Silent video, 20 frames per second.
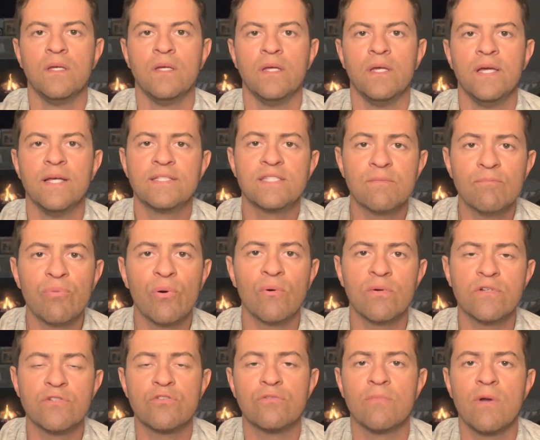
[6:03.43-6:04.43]
It's
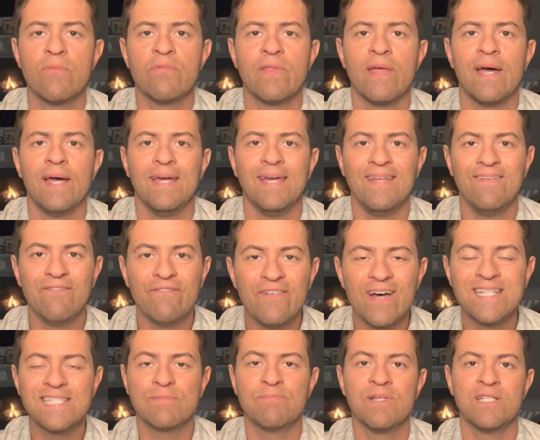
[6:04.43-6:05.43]
important to remember that
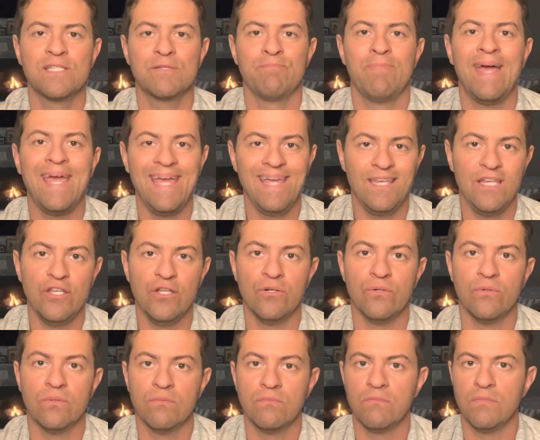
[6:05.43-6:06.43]
investments pay
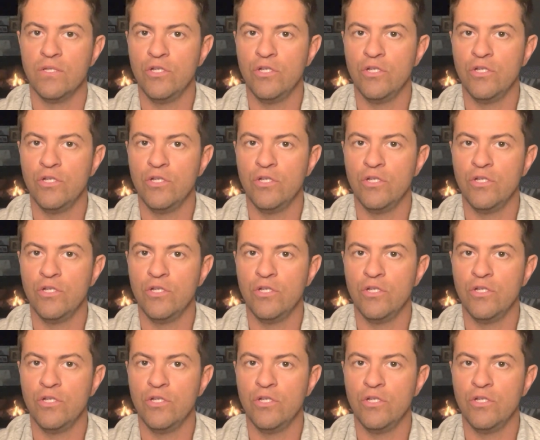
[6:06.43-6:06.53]
you.